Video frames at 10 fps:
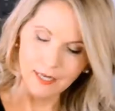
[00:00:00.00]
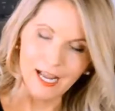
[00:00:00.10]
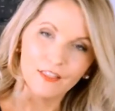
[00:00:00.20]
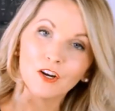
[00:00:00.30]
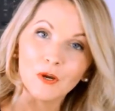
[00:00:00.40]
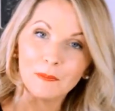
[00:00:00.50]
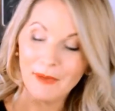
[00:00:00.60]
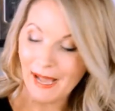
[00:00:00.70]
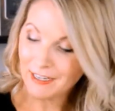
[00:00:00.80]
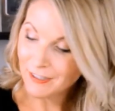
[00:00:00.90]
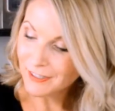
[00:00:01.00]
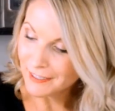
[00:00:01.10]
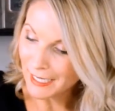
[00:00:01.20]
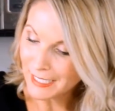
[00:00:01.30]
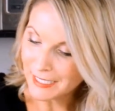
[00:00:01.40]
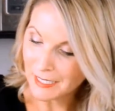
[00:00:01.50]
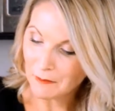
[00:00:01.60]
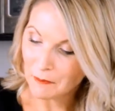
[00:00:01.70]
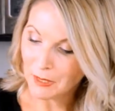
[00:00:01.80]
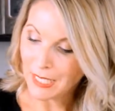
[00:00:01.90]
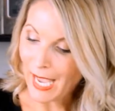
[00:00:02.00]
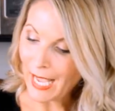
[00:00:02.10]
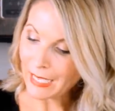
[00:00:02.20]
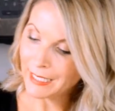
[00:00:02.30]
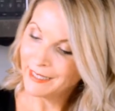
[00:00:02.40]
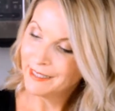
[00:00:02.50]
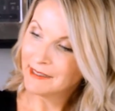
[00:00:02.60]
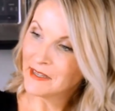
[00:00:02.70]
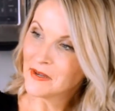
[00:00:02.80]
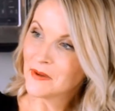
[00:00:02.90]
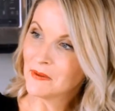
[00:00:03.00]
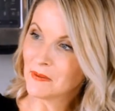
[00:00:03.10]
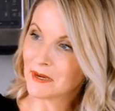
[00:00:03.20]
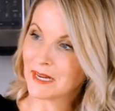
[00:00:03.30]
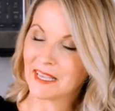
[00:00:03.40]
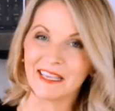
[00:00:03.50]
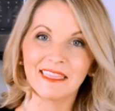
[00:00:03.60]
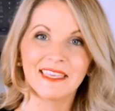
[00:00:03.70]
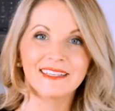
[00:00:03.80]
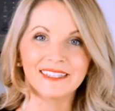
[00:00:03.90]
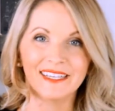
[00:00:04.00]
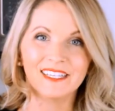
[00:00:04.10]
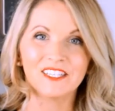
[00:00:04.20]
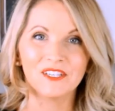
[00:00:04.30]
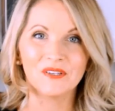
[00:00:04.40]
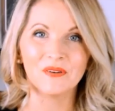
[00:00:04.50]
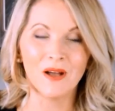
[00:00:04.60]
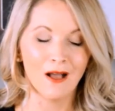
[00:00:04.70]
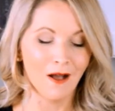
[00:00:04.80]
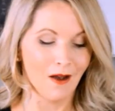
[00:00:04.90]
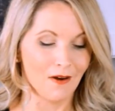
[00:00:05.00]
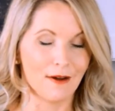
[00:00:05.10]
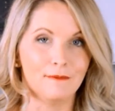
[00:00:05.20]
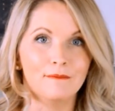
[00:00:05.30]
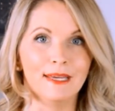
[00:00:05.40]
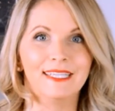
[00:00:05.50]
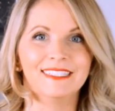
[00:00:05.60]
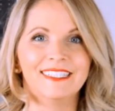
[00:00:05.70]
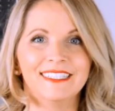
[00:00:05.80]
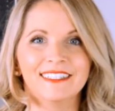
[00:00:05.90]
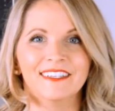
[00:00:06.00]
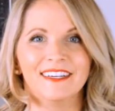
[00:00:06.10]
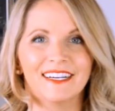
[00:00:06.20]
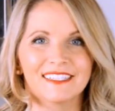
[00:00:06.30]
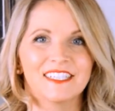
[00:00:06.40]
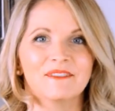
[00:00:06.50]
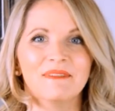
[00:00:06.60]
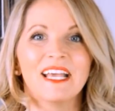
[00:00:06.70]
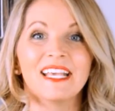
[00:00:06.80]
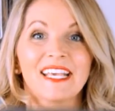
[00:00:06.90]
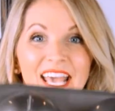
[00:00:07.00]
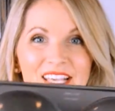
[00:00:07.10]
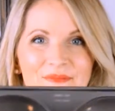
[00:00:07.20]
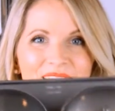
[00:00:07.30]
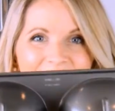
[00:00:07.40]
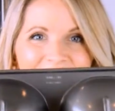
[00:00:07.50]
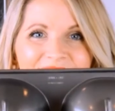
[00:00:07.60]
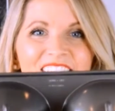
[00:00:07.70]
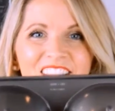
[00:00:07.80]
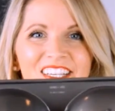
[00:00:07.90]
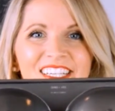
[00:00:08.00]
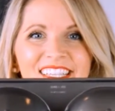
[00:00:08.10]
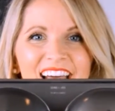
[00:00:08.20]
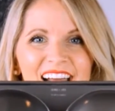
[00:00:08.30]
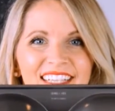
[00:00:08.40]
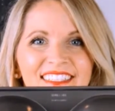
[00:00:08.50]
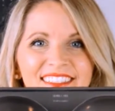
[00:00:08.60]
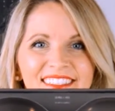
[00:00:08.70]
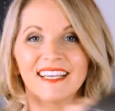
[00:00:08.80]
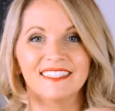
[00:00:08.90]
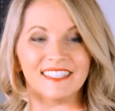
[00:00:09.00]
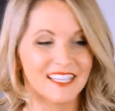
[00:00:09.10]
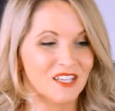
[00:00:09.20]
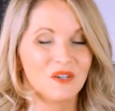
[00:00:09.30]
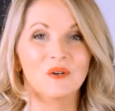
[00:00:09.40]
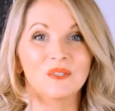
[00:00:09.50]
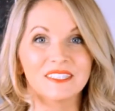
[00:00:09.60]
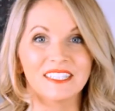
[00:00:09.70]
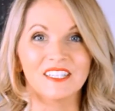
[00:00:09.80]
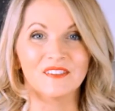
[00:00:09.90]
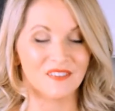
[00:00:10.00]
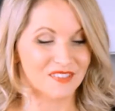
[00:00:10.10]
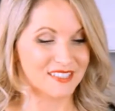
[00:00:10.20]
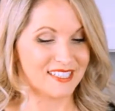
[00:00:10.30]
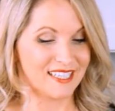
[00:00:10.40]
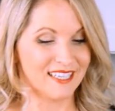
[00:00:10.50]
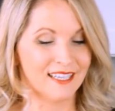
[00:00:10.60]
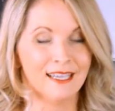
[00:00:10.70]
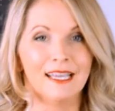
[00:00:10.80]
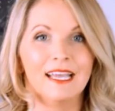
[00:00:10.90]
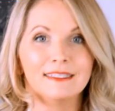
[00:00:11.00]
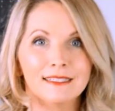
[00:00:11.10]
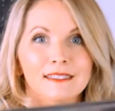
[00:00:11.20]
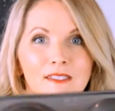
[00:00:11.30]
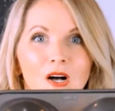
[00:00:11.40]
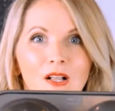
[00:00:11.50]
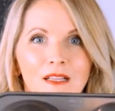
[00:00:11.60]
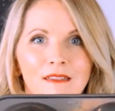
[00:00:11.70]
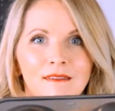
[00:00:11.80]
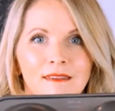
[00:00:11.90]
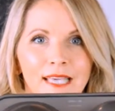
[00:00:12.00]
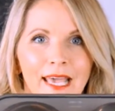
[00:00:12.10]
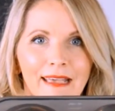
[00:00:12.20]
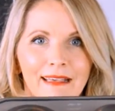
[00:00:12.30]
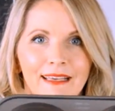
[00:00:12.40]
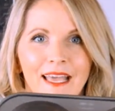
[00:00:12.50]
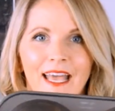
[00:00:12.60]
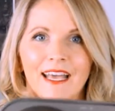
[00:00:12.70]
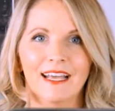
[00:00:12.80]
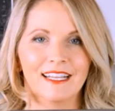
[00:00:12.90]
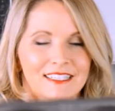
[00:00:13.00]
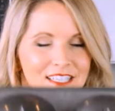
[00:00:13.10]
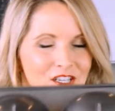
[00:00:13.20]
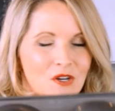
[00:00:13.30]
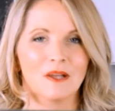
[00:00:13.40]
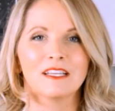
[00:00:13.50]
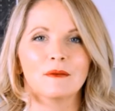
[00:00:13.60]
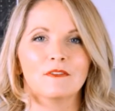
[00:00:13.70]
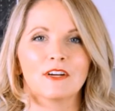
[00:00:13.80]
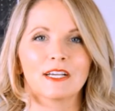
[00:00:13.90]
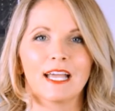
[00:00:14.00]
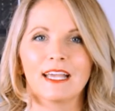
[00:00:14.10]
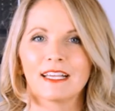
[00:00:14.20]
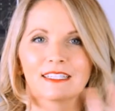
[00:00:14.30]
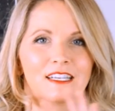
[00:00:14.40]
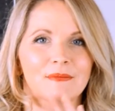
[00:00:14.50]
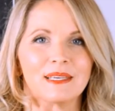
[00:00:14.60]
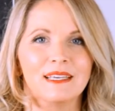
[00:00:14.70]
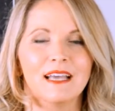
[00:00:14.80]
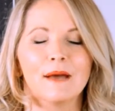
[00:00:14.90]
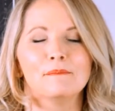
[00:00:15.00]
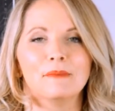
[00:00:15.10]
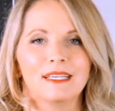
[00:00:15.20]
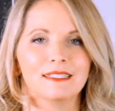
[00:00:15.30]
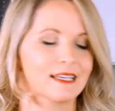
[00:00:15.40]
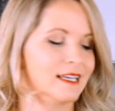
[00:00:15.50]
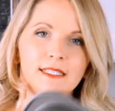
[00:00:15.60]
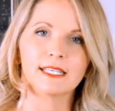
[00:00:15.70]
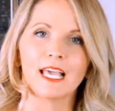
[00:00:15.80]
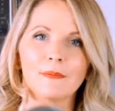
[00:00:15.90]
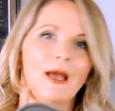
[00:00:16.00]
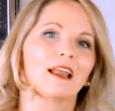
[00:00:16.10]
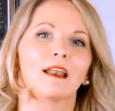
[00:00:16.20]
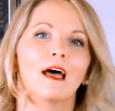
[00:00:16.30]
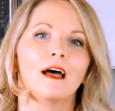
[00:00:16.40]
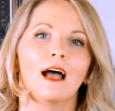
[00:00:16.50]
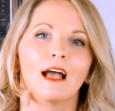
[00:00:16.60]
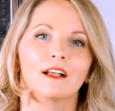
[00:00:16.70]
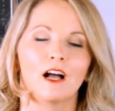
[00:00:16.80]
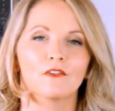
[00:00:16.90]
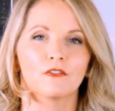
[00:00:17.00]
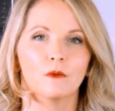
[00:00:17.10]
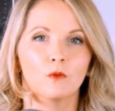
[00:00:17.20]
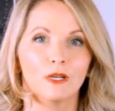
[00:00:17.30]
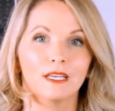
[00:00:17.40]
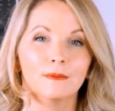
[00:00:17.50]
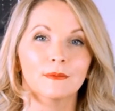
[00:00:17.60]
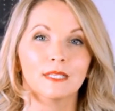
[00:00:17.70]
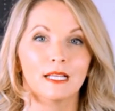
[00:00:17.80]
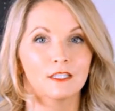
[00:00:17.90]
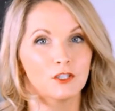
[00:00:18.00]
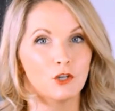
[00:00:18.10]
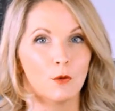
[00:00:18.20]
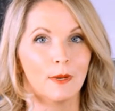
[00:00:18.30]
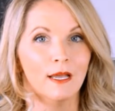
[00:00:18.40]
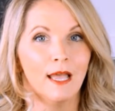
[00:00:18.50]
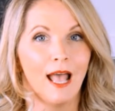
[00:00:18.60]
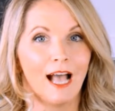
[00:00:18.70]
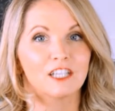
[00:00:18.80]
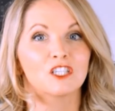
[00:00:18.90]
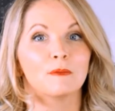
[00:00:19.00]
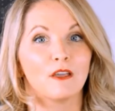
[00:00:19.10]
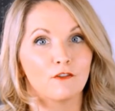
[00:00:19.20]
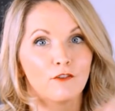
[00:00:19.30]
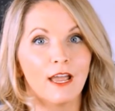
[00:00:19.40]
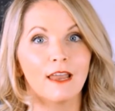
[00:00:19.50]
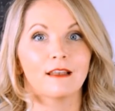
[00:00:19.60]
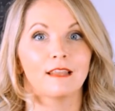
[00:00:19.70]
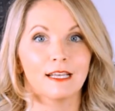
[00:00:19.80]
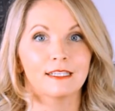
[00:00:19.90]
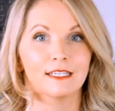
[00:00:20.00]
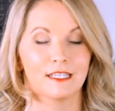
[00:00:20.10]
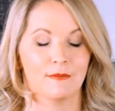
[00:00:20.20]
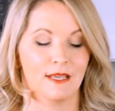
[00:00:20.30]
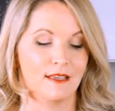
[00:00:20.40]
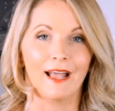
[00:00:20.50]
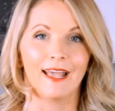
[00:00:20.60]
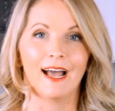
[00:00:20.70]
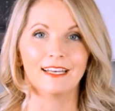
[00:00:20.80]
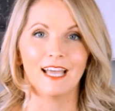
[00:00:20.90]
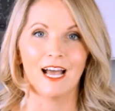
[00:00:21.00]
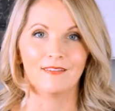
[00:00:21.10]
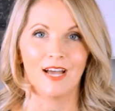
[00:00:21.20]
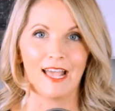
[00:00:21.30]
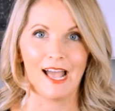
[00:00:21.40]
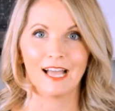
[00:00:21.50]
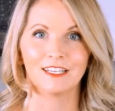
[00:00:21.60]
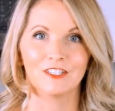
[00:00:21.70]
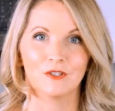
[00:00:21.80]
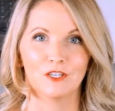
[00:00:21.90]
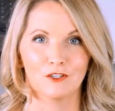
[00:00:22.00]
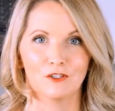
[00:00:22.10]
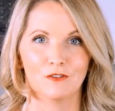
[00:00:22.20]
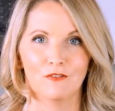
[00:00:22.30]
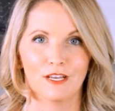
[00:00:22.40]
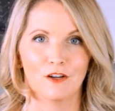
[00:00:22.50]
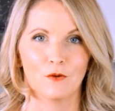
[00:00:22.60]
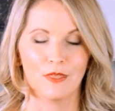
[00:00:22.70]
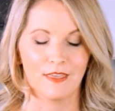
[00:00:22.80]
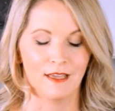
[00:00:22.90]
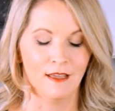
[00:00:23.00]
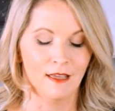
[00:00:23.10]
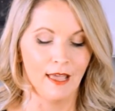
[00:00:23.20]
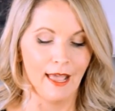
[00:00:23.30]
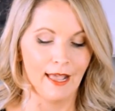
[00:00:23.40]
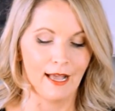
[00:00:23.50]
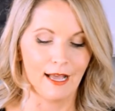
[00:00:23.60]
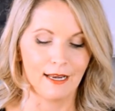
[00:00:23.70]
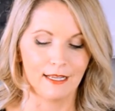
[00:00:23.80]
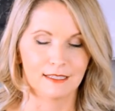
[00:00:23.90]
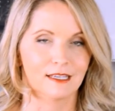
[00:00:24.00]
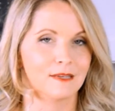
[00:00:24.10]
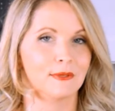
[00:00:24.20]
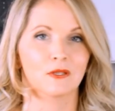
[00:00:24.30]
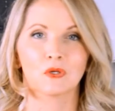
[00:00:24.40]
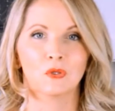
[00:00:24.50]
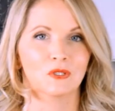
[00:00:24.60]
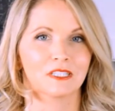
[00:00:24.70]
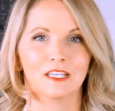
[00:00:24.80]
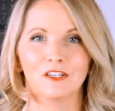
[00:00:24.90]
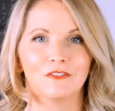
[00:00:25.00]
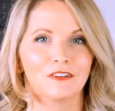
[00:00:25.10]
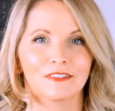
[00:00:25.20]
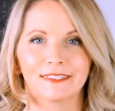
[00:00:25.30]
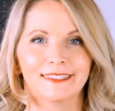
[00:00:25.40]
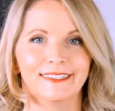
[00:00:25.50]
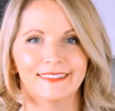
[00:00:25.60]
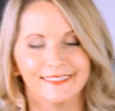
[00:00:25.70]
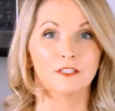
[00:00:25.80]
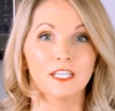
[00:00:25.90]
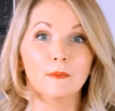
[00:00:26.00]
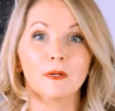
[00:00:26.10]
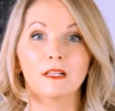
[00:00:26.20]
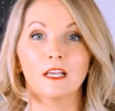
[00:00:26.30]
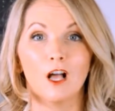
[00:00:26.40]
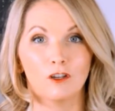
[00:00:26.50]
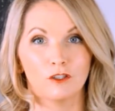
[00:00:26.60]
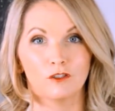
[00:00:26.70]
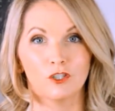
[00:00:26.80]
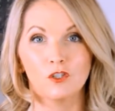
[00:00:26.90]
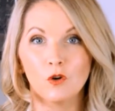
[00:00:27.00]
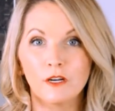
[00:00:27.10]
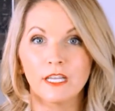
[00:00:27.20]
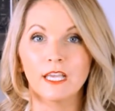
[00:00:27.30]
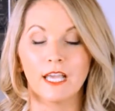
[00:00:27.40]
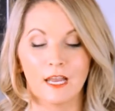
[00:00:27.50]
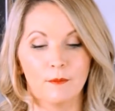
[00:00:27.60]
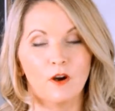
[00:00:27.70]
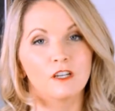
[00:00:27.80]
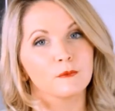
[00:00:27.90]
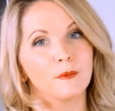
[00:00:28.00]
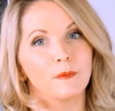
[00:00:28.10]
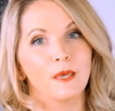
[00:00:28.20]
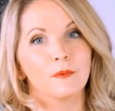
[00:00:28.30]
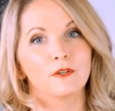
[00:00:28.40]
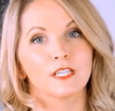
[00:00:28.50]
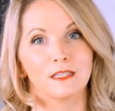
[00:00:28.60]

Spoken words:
Now that our batter's nice and black, we're gonna get this into our amazing, awesome cake pan. Look at that. Isn't that the coolest thing you've ever seen? It's a skull cake, and it's gonna go on top of our cake. It's gonna be amazing. This cake pan I got from Williams and Sonoma. Actually, my friend lent it to me. I had to have it. I had to do a YouTube video with it. And it's gonna be the coolest cake you've ever seen. Typically, I'll use shortening and parchment paper to